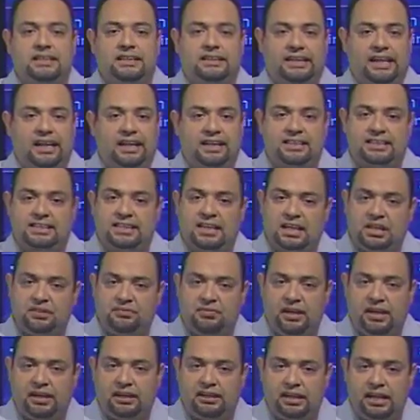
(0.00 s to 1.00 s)
that is not a
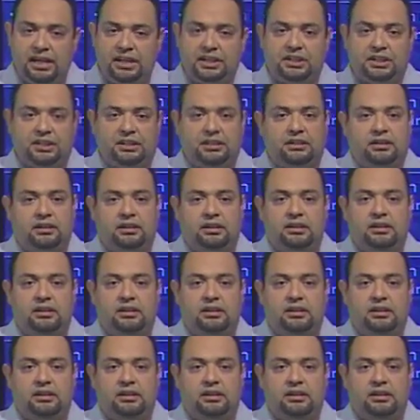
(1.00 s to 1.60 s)
violation.